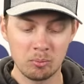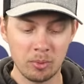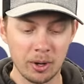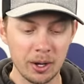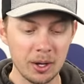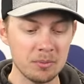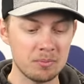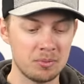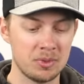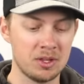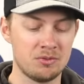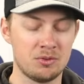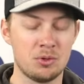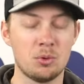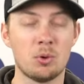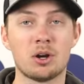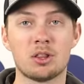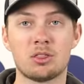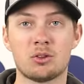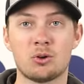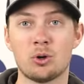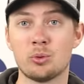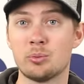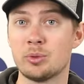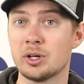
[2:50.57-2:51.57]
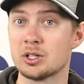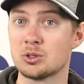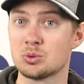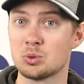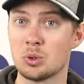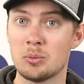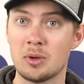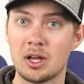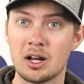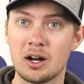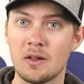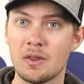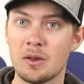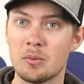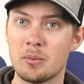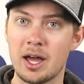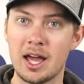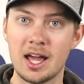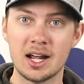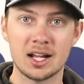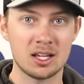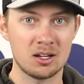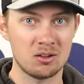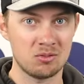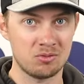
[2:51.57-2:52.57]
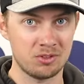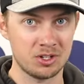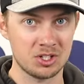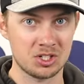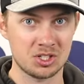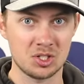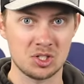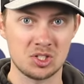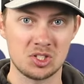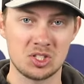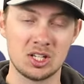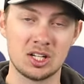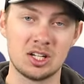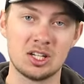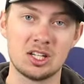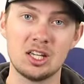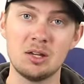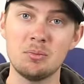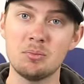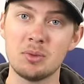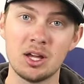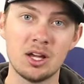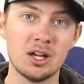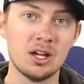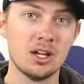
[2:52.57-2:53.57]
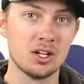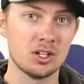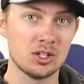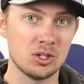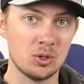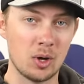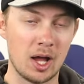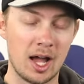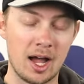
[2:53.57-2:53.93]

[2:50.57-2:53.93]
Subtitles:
But if you want to throw a big swim bait on the back and fish this thing deep, you